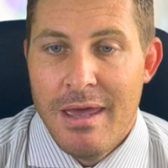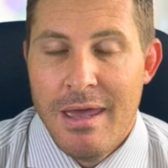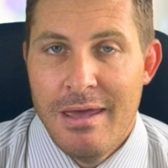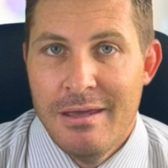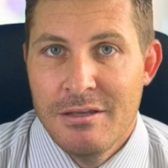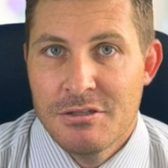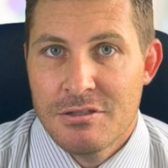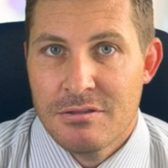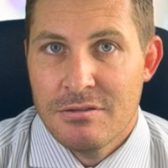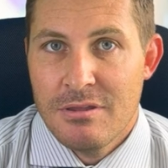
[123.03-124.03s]

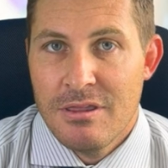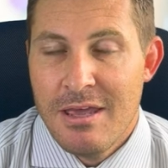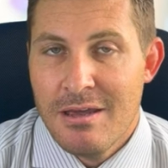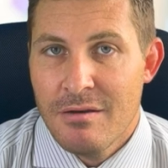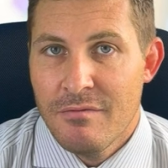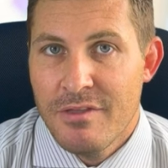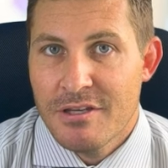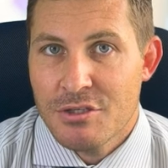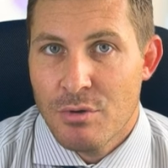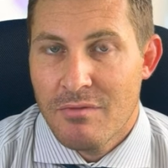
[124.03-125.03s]
is think of
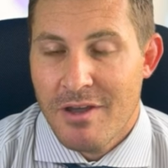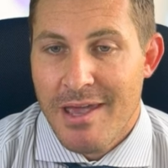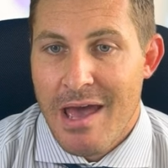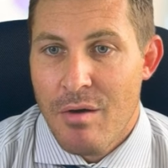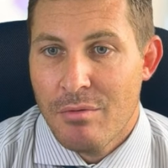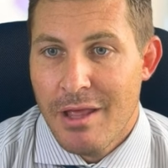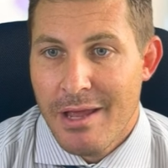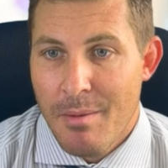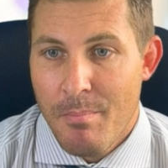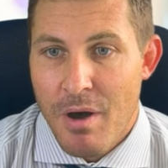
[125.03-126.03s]
this sort of account
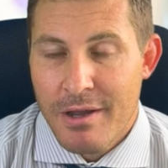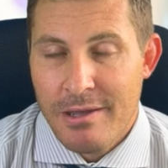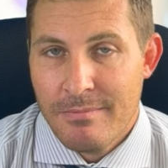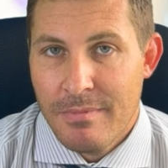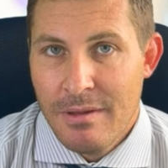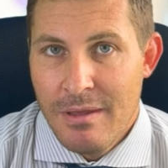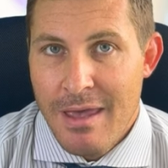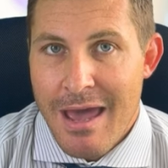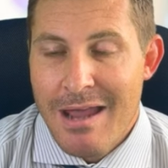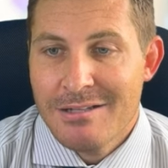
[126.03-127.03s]
like a bucket,
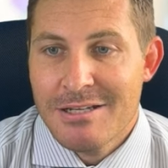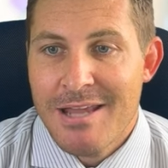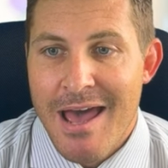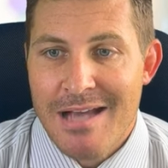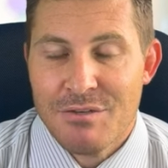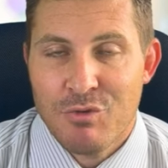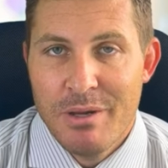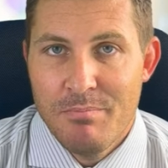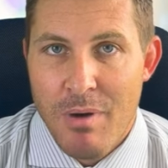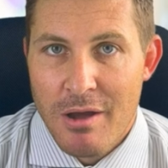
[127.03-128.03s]
and it's a
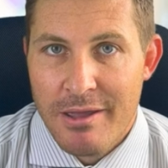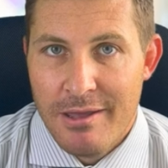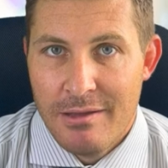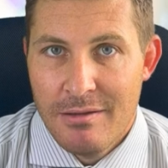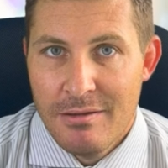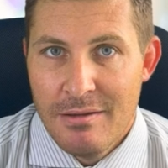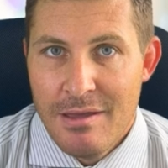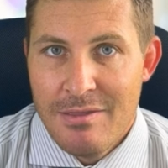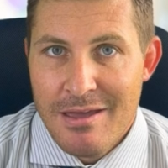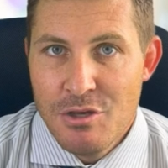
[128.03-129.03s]
tax-free bucket
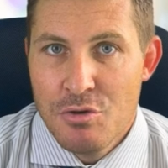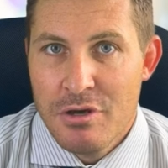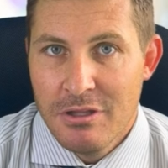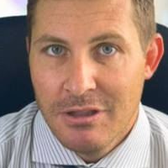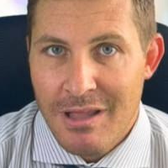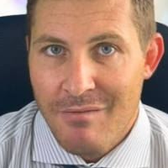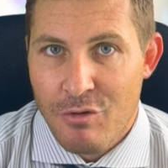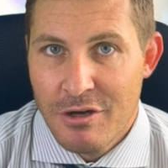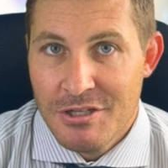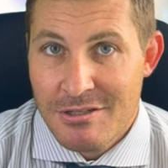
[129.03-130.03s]
that you could
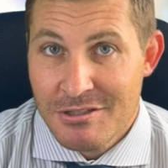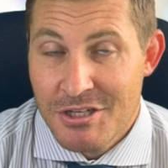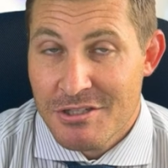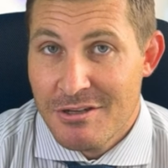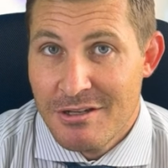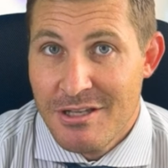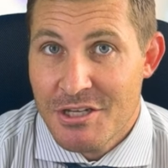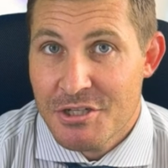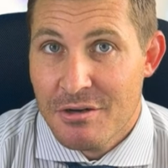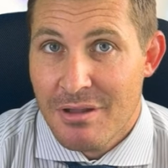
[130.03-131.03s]
leverage as just an
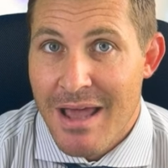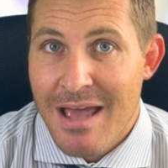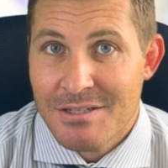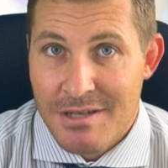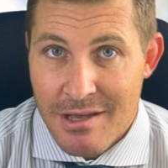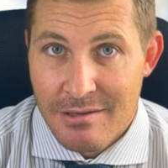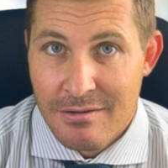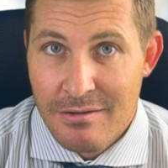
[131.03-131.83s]
additional asset.